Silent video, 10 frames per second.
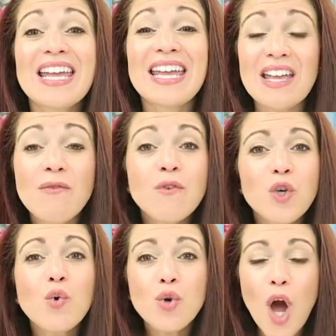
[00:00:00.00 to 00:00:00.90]
If
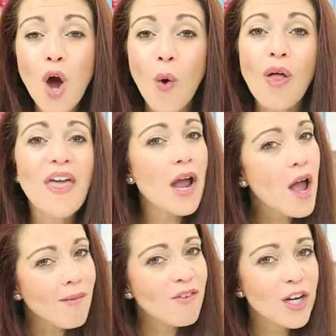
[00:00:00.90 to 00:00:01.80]
you know that
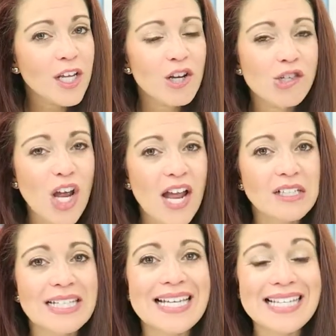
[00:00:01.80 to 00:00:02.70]
comforting your
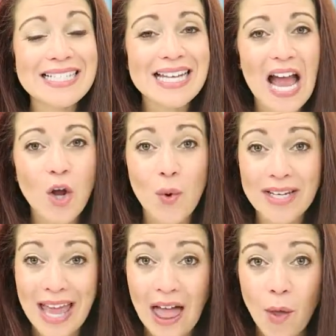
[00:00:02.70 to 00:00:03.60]
child is not going
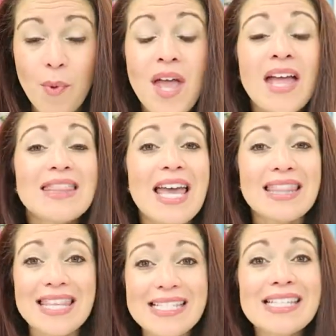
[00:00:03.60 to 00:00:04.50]
to help,
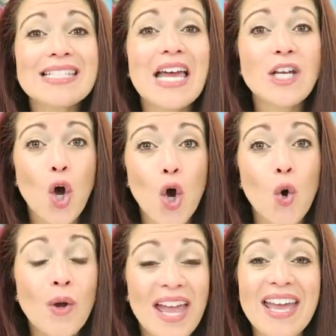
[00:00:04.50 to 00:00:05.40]
then this is an
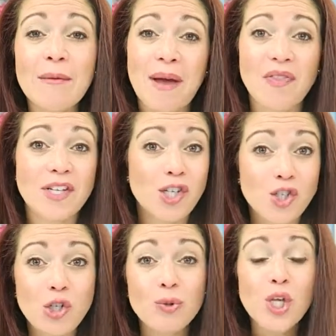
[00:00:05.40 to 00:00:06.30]
okay method to
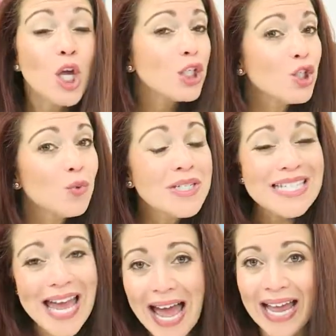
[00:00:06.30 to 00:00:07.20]
choose. Do
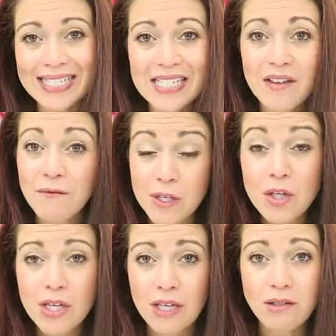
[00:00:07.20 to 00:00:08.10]
not
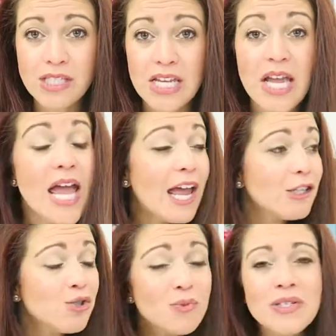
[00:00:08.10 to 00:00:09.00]
feel guilty and
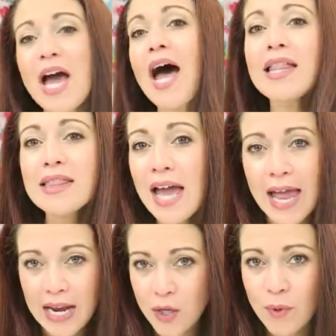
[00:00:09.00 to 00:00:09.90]
do not let
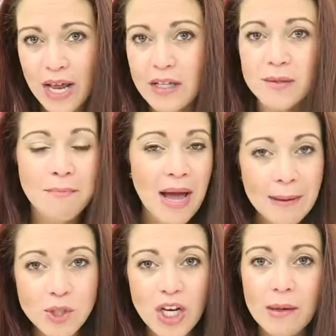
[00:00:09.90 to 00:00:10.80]
anyone else
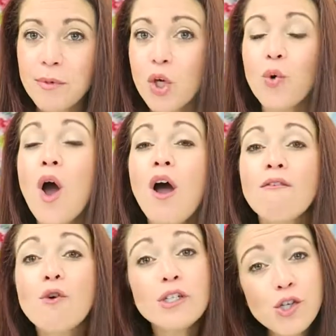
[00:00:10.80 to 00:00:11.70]
mom shame you
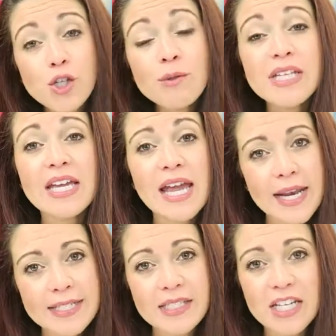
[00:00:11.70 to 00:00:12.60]
for choosing an
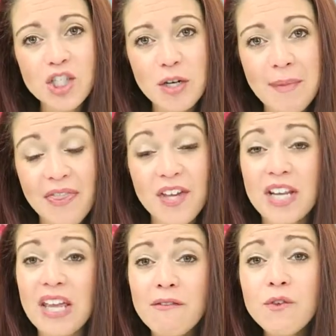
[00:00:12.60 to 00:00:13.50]
extinction
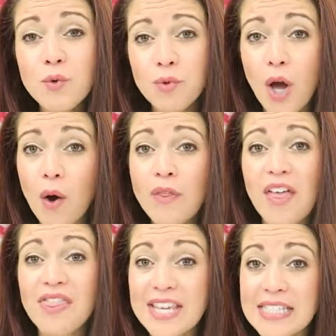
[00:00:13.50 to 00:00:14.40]
method if you know
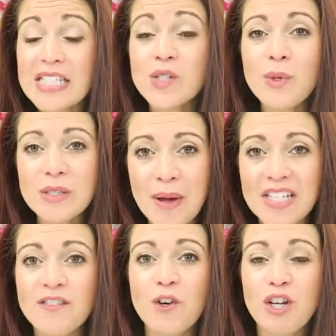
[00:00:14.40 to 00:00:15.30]
that this is what's
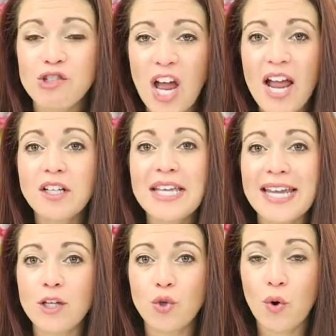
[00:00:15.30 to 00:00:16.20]
best for your child
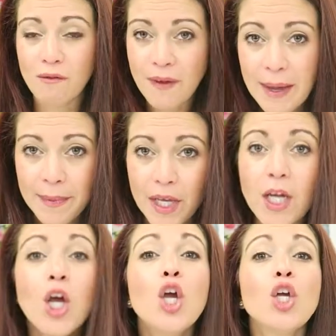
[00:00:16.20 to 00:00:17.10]
and your
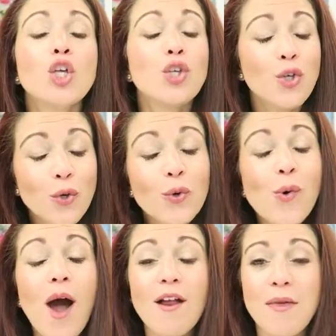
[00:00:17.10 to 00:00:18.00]
family. You
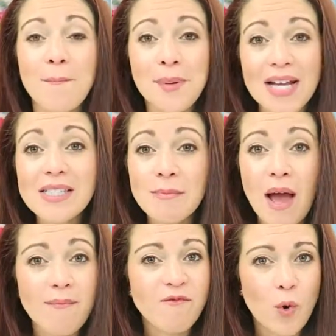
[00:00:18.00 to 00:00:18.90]
are the best
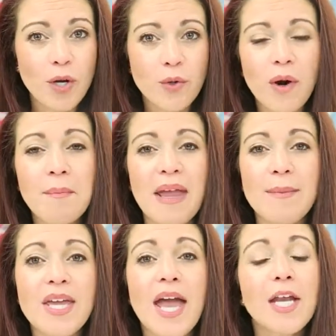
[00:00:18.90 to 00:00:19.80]
mom for your
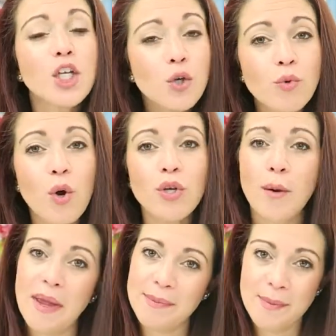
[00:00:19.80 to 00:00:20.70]
baby and you know
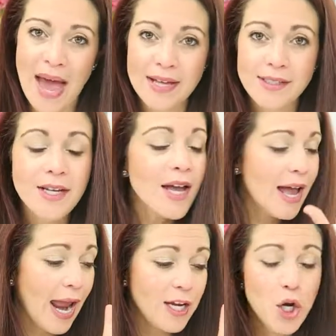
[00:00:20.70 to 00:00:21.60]
your baby best.
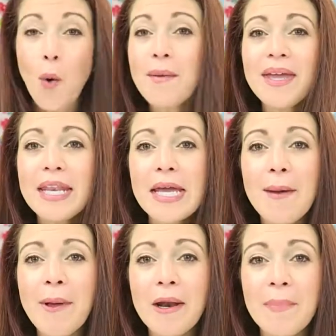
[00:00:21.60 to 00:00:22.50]
I know I'm getting
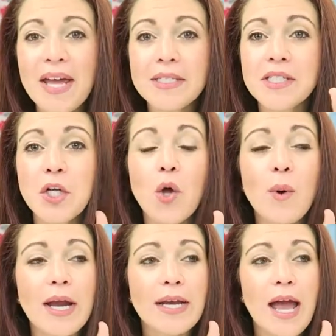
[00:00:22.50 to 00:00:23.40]
up on a pedestal
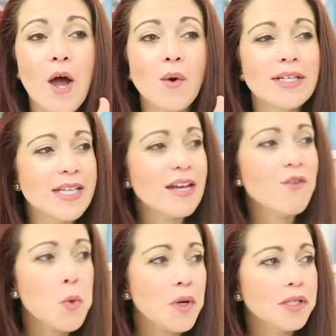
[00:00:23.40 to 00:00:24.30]
right now. Is that
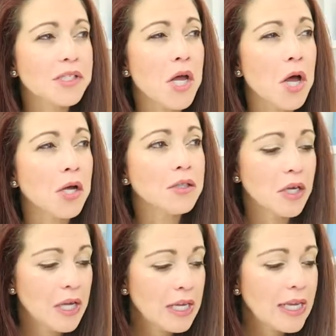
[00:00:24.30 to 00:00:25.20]
even what it's called?
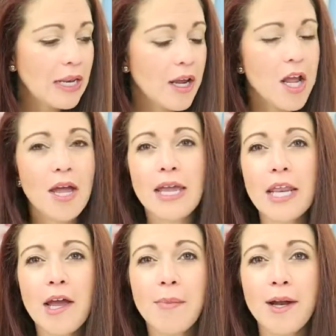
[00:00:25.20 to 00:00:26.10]

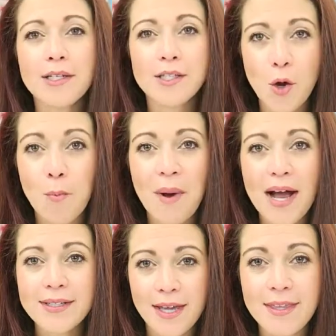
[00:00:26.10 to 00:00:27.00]
Getting up on a
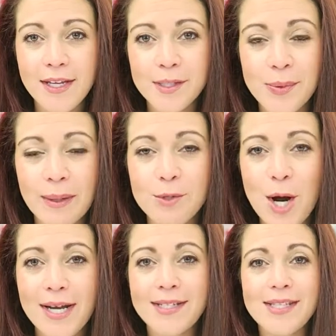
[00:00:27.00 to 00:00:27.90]
soapbox, I think is what I'm
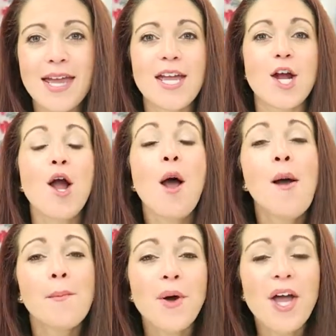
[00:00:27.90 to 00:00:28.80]
trying to say here.
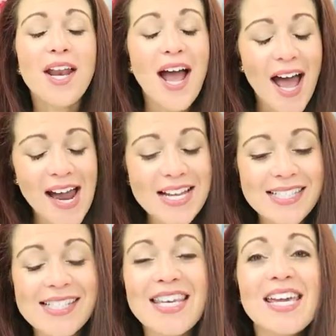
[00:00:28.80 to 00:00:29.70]
But
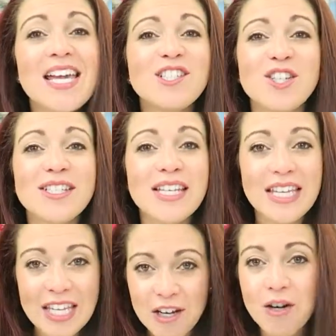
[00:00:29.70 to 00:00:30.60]
honestly, just
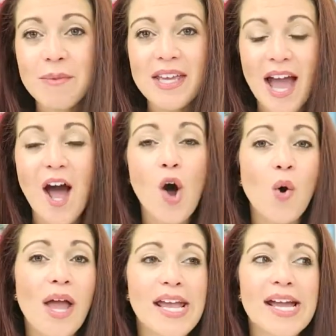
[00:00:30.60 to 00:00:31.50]
hear me
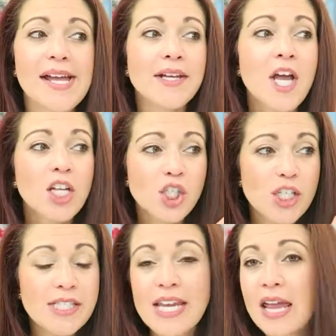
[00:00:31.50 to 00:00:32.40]
out and
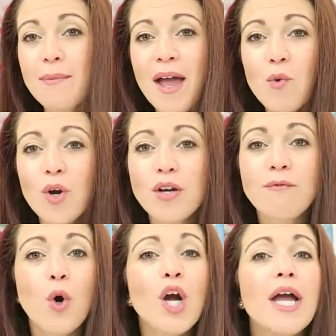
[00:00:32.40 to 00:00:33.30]
just take my word
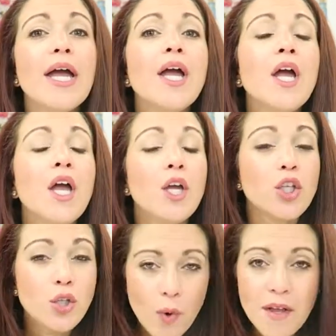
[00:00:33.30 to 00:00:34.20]
for it.
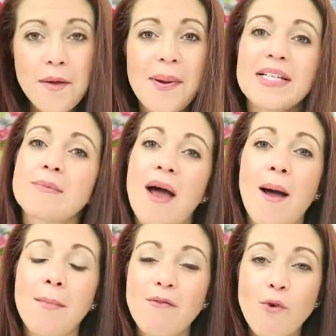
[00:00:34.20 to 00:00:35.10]
You are the best
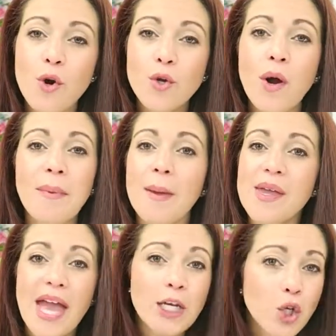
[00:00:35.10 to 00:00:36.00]
mom for your
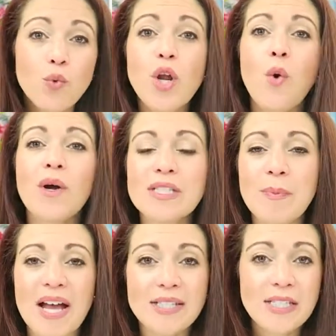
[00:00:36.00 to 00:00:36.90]
baby and you know what's
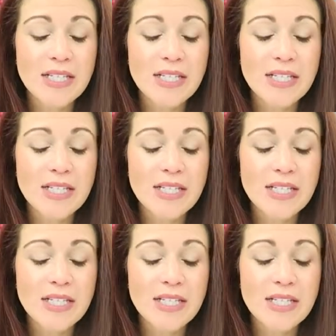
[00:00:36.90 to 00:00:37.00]
best.